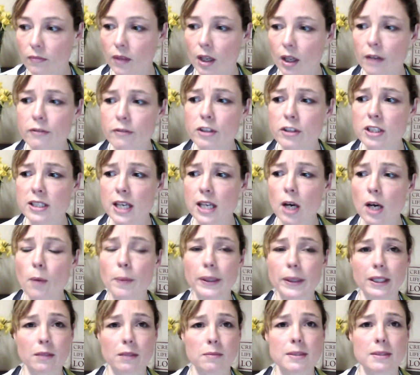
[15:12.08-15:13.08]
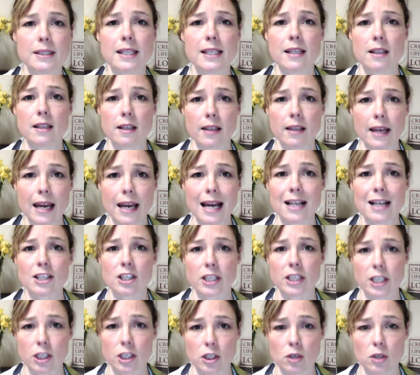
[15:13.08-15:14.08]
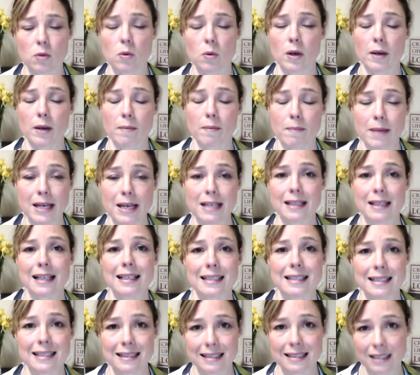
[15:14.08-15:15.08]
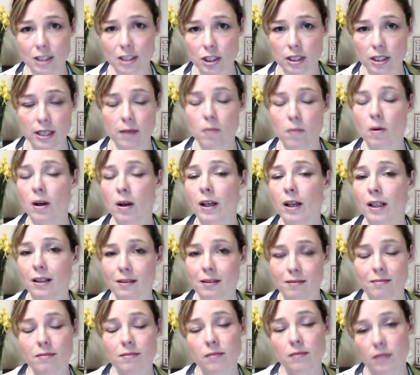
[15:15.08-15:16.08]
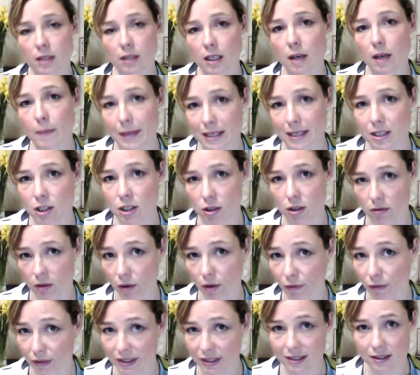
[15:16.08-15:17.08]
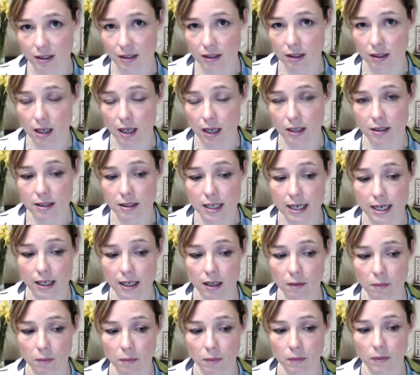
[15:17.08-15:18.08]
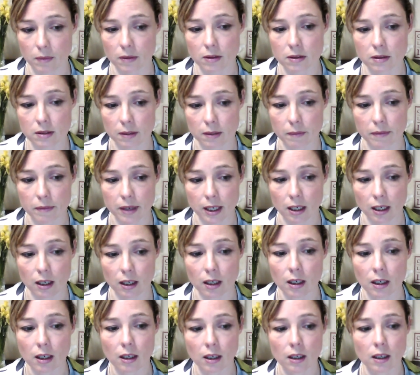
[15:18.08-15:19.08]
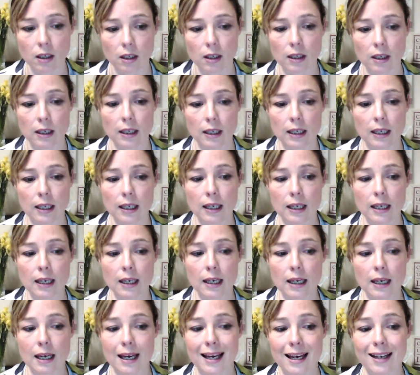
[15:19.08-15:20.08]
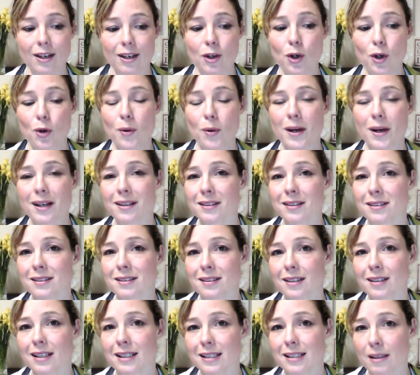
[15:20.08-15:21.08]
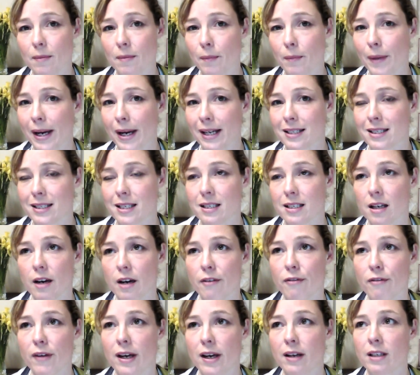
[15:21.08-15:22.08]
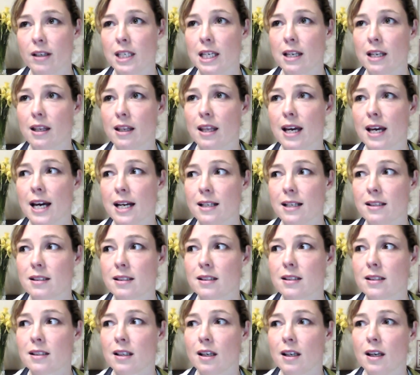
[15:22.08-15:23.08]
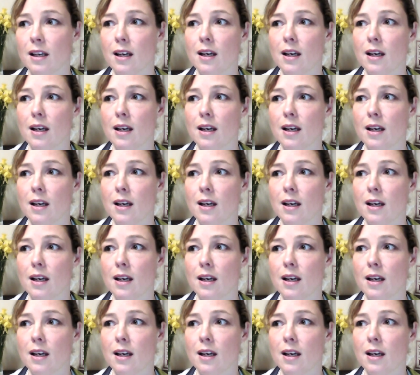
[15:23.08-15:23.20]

of just helping them see that they actually do want to make that decision. They want to come into your office and take up something. And who else is impacted? I found that's